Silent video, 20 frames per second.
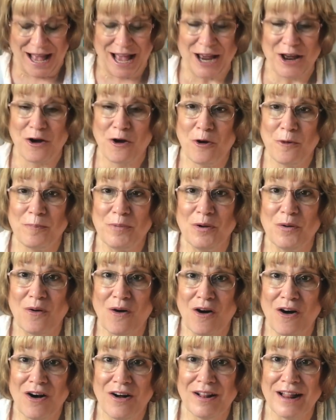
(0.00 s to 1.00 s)
I hope you
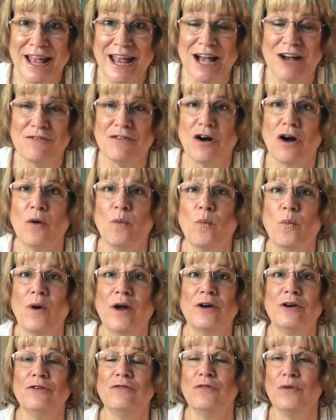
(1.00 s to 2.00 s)
all have a
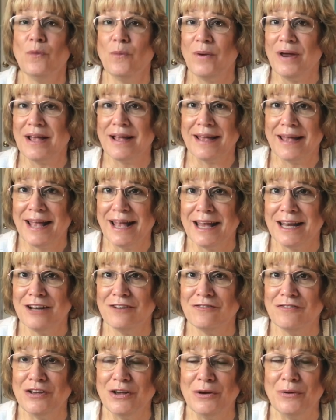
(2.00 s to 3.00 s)
wonderful week ahead
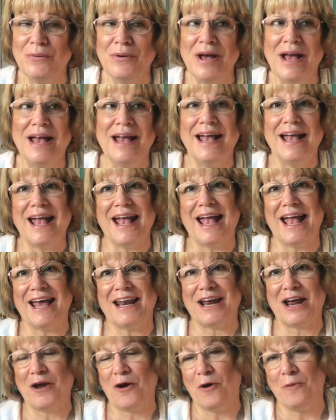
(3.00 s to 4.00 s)
of you,
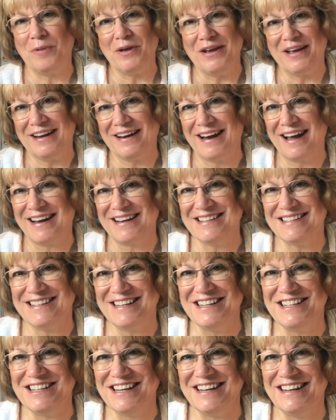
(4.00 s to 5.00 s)
and I hope you get a lot of
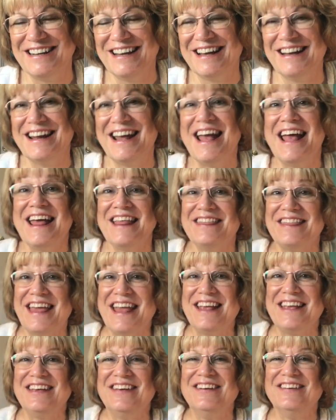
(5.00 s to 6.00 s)
stitching done.
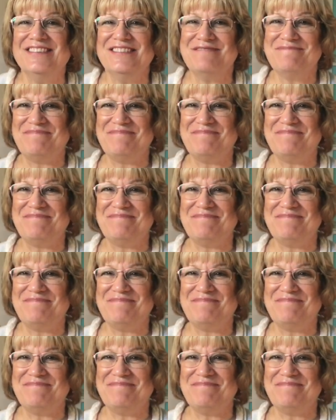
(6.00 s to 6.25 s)
Thank you.